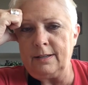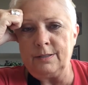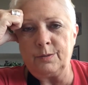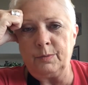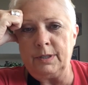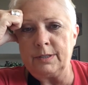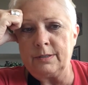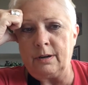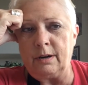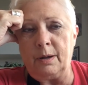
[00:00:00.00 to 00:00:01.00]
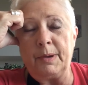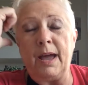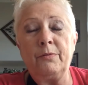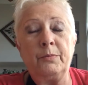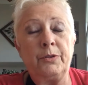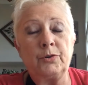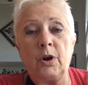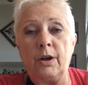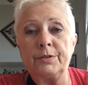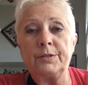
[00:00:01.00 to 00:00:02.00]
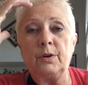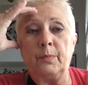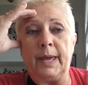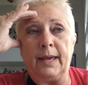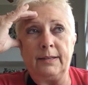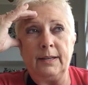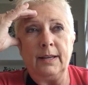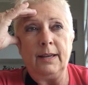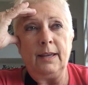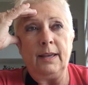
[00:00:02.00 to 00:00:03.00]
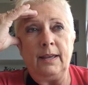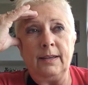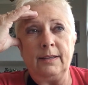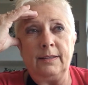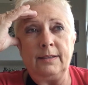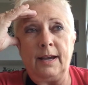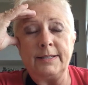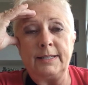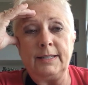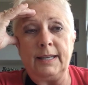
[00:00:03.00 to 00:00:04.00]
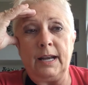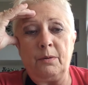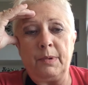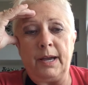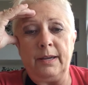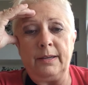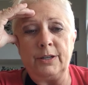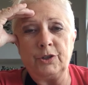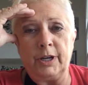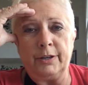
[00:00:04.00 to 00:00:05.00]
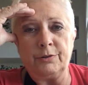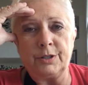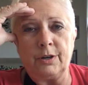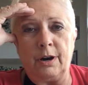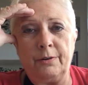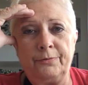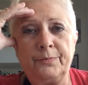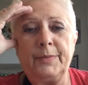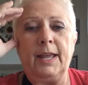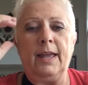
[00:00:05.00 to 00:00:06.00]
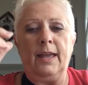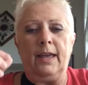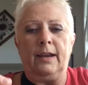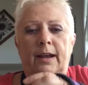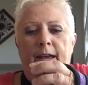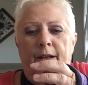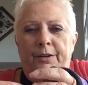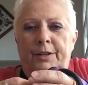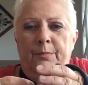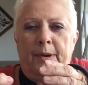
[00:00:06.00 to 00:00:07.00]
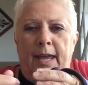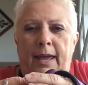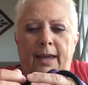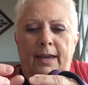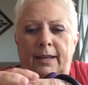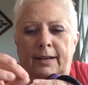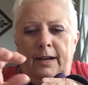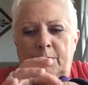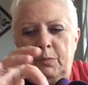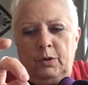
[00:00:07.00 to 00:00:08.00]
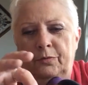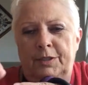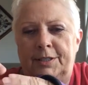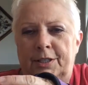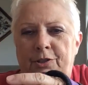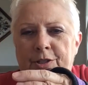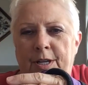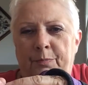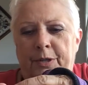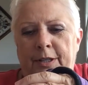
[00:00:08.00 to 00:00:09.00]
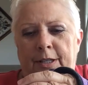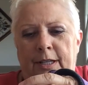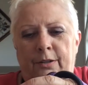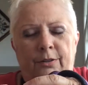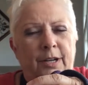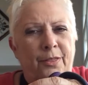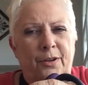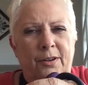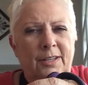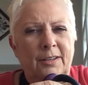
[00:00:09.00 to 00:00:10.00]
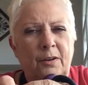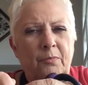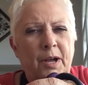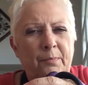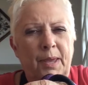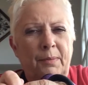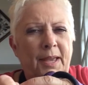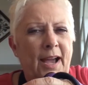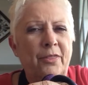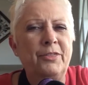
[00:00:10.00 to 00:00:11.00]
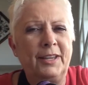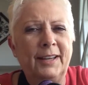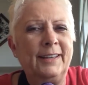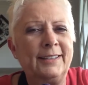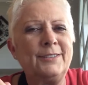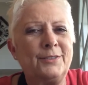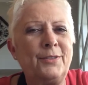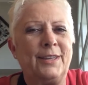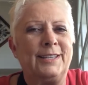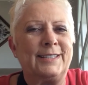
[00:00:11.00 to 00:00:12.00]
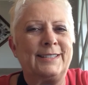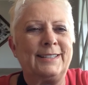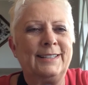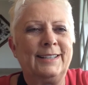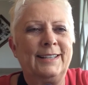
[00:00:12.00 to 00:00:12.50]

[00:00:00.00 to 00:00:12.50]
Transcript: I just want to start. I'm having withdrawals so bad, and I did get out my hitchhiker scarf, and I held it in my hand and I moved the stitches up on the needle and I thought, you know what, maybe I think I can do this